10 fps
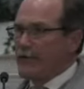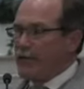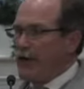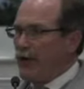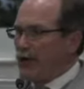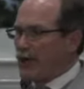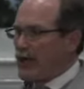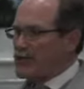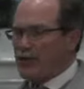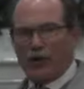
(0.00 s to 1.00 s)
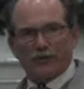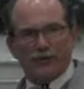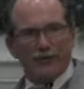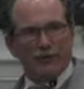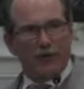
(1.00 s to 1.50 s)
to be on a collision course
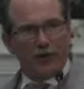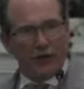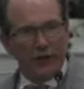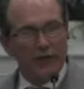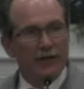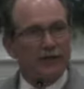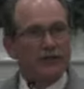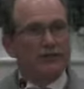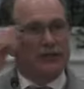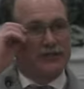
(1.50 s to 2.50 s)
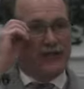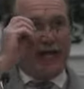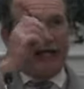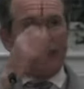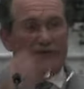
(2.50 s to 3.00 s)
with this world. You just
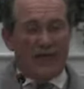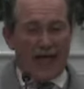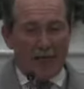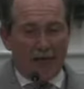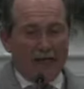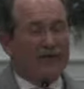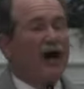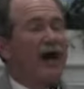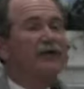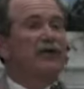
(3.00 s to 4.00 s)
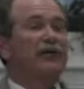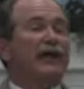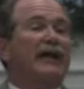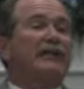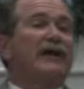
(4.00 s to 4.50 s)
stand up and say, I believe God
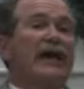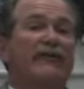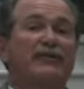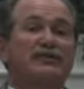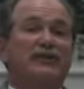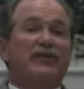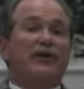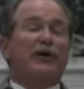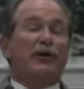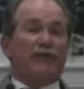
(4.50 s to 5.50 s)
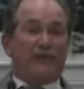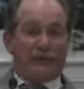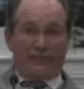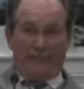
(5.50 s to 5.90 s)
created the heavens and the earth